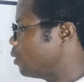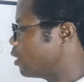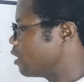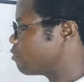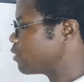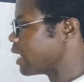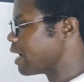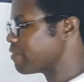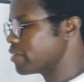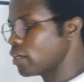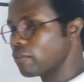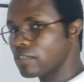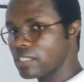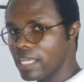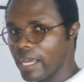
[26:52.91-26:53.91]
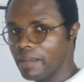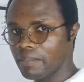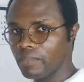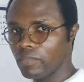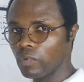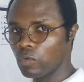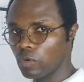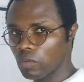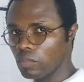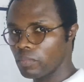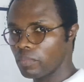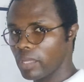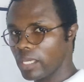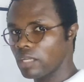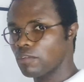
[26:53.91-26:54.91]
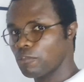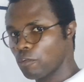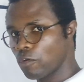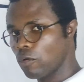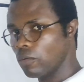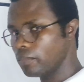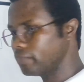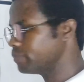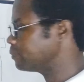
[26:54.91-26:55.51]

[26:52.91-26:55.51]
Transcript: If we have enough time, we'll make it 4.